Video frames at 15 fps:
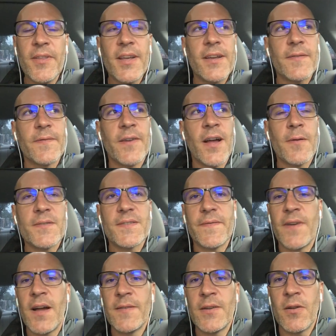thing I could find was a
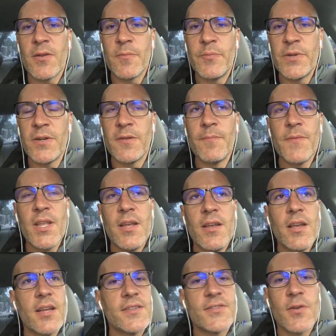$5 bill.
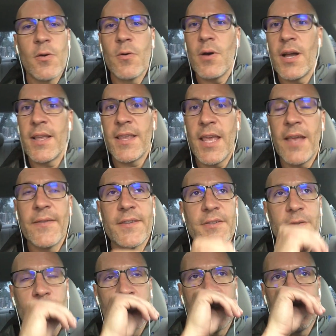And so I gave it
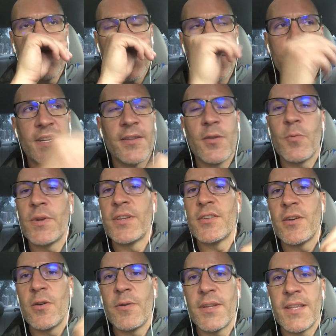to him. I put down the
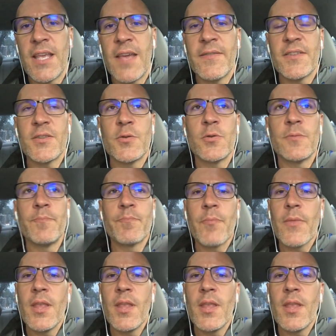window and gave it to him.